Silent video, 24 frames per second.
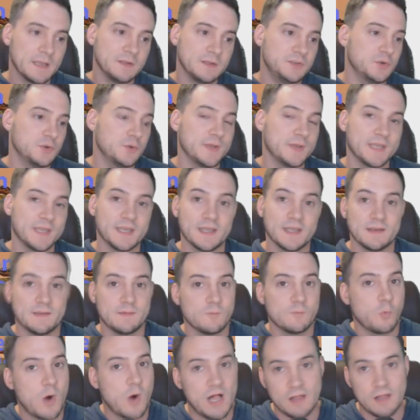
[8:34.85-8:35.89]
doing it
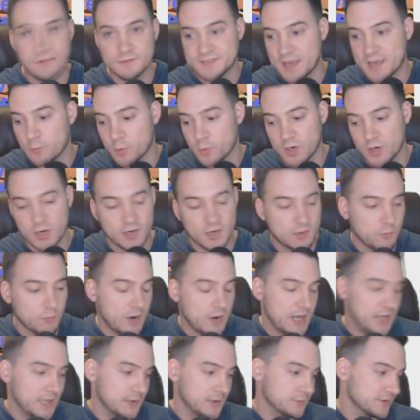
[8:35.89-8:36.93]
while I was at work,
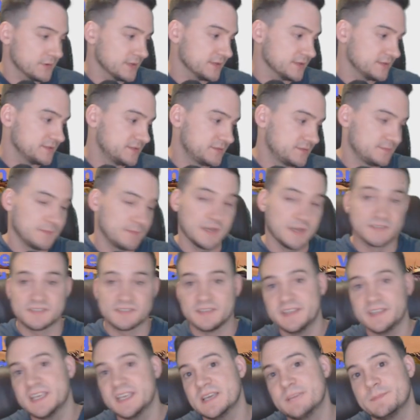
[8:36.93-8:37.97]
while I was
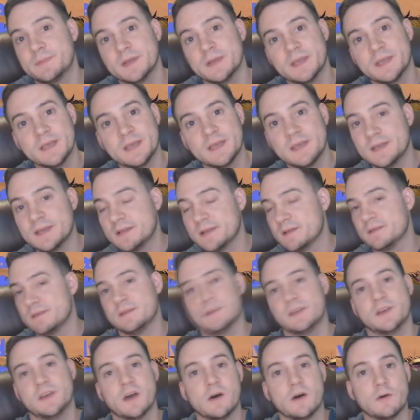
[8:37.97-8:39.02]
asleep,
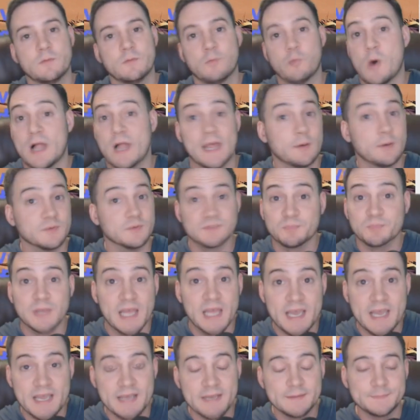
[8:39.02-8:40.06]
you know, while I was
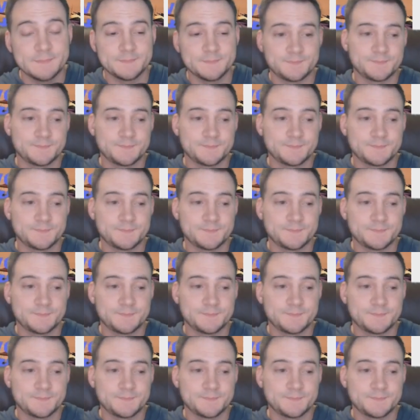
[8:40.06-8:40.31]
playing.